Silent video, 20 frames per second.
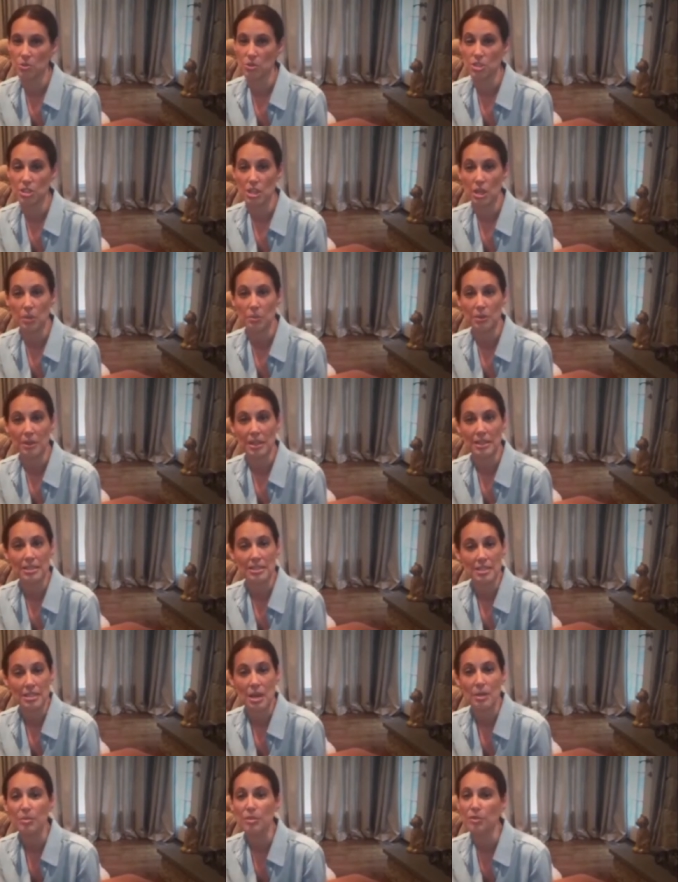which helped get
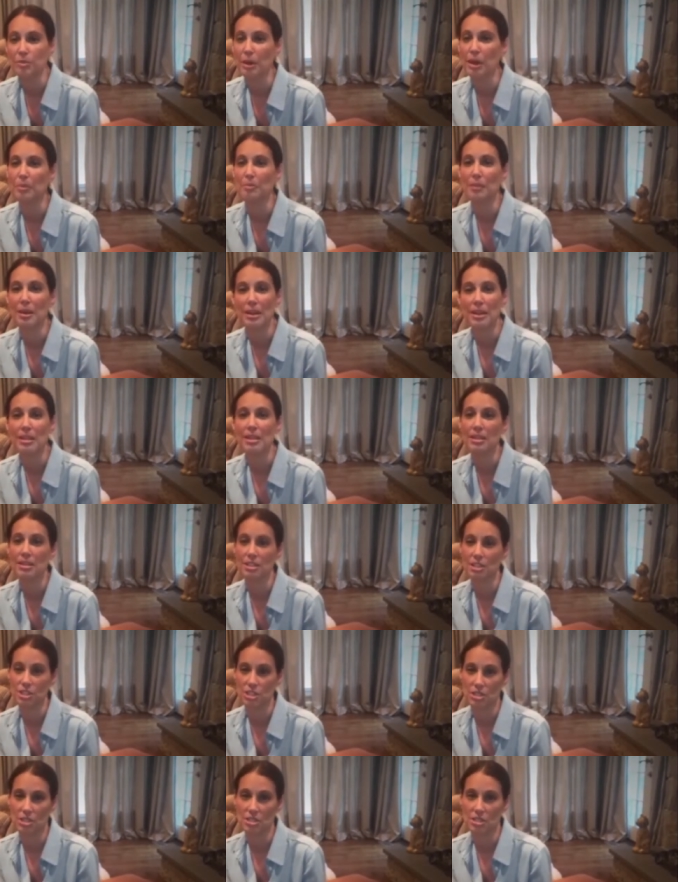some of my many
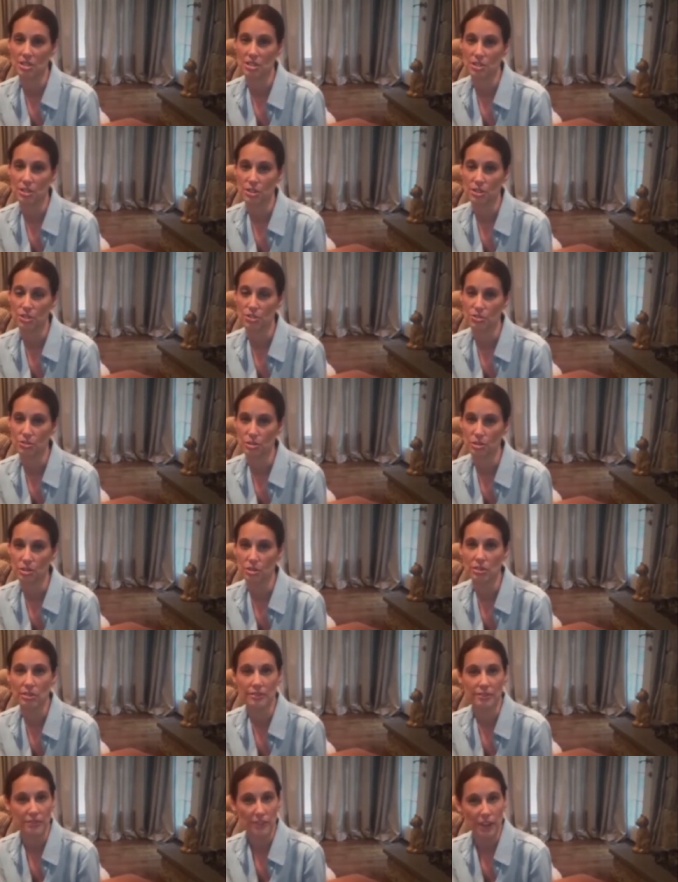conditions under
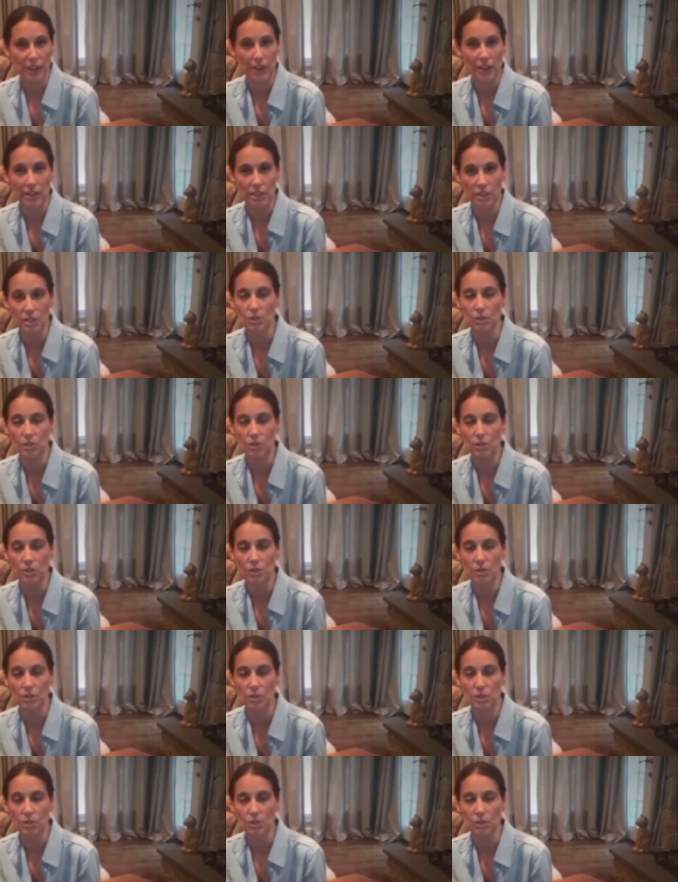control in varying